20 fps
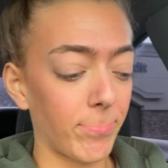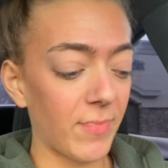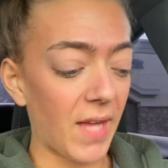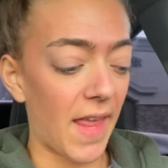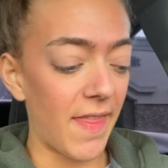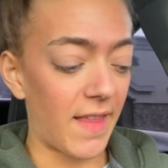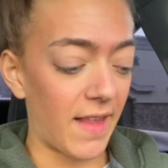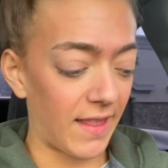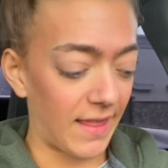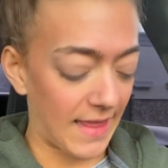
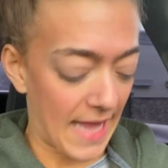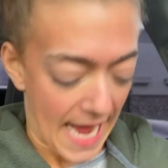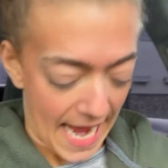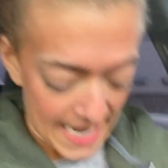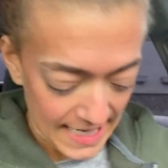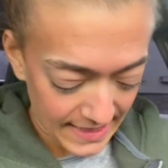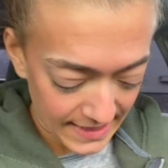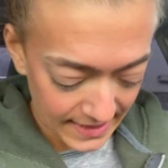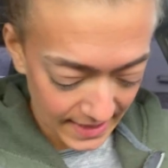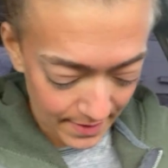the
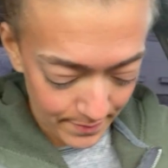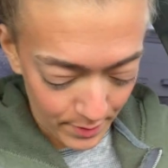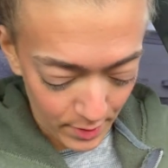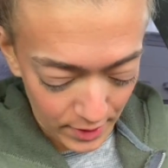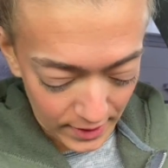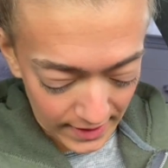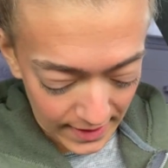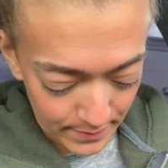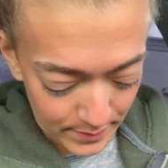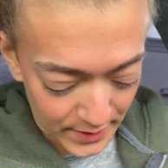last couple of
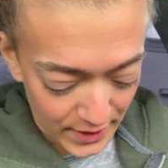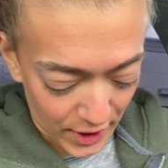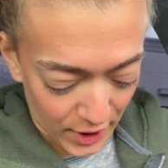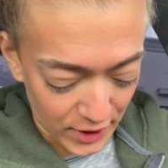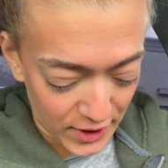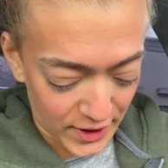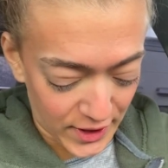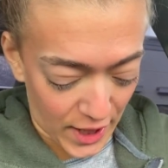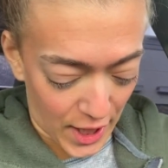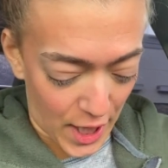clips y'all
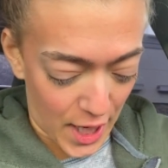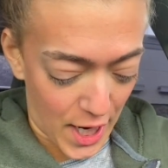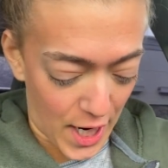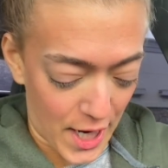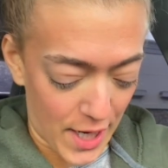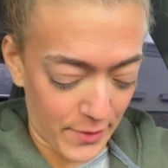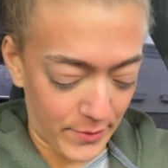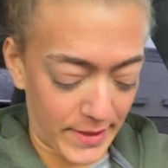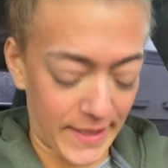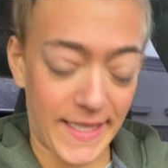
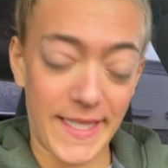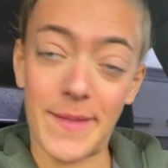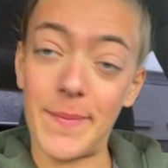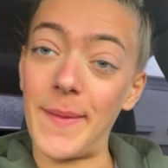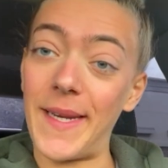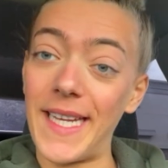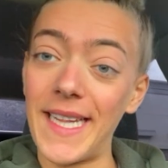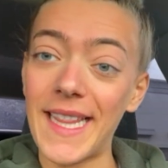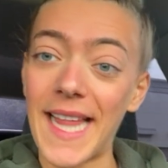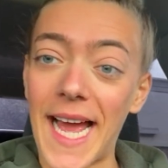saw was
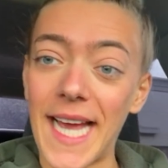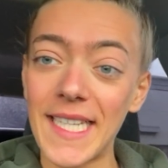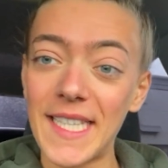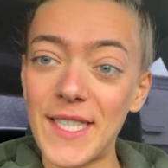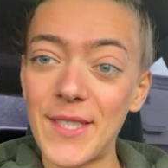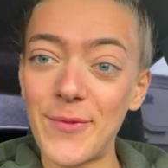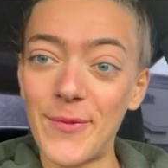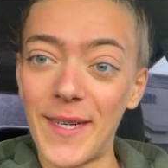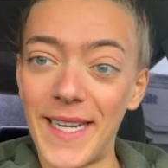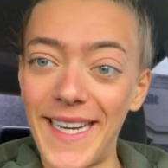me
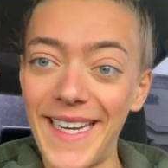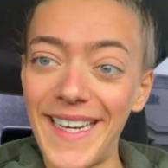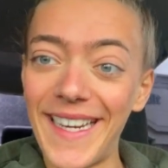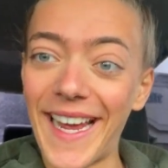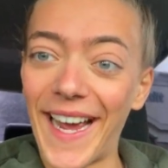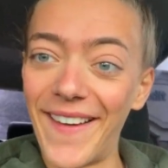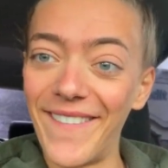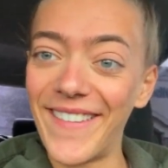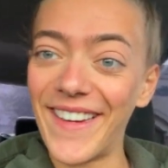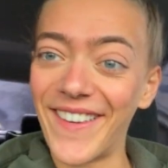last week
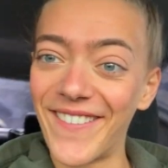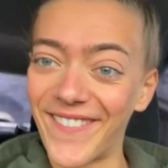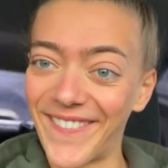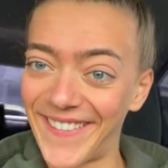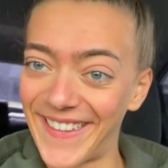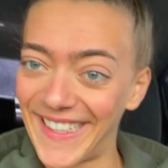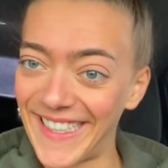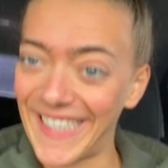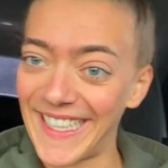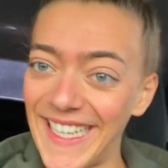having a
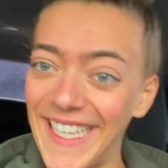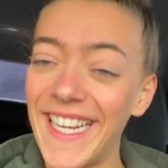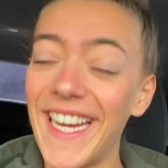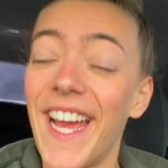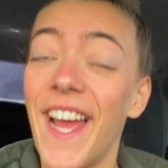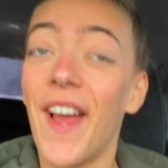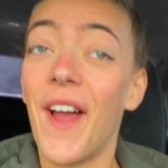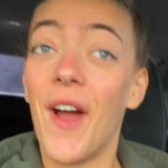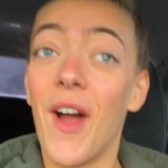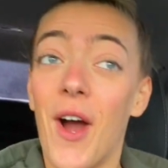really
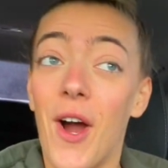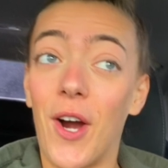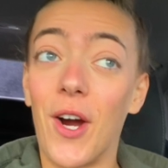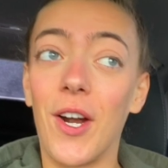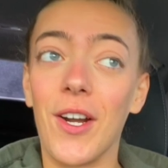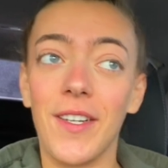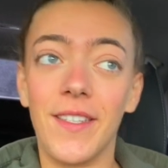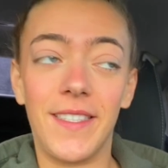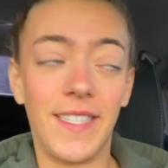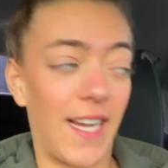
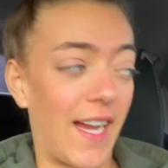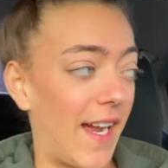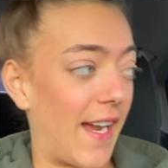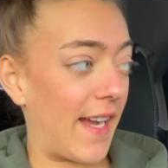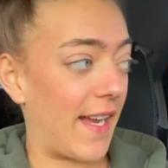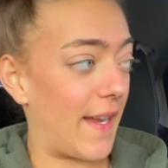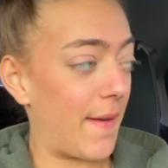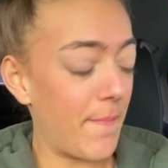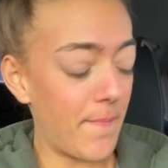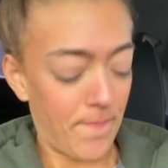hard
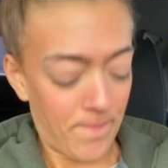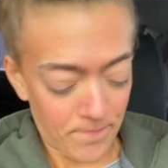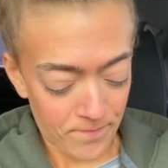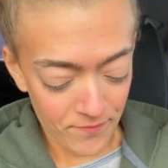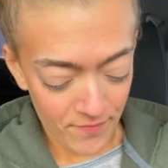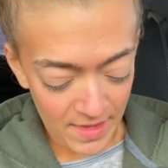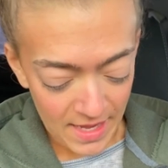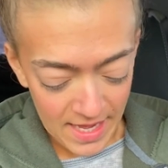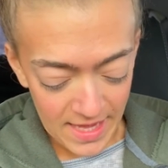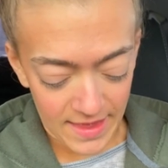time.
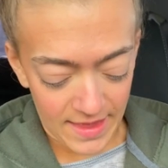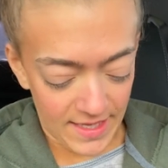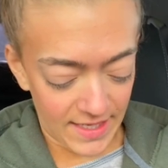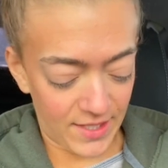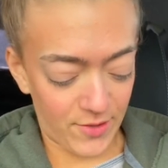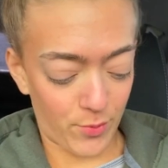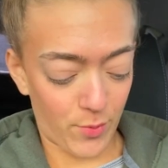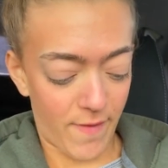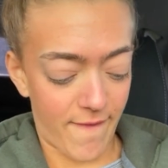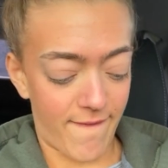
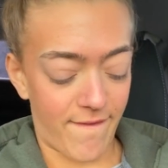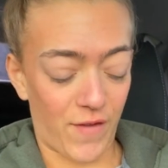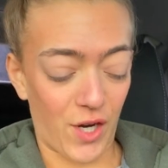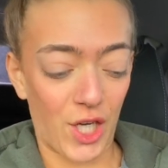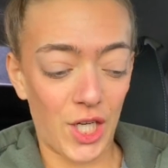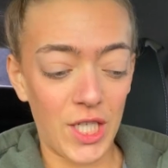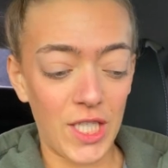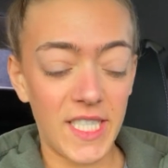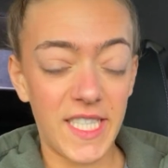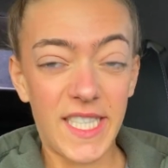This
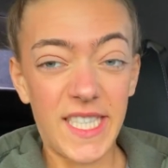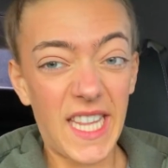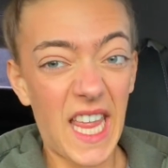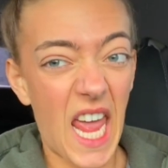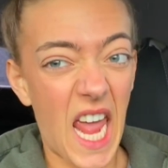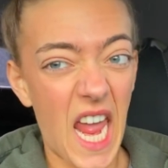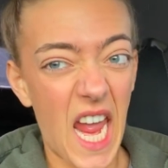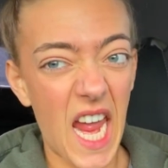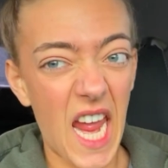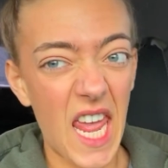reverse
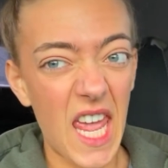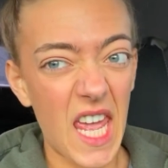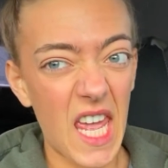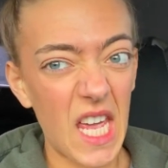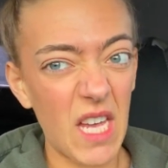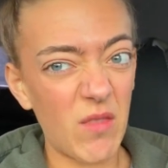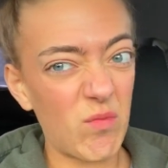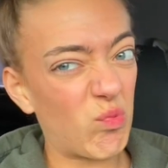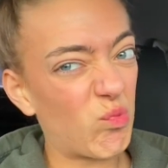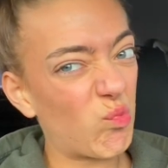thing,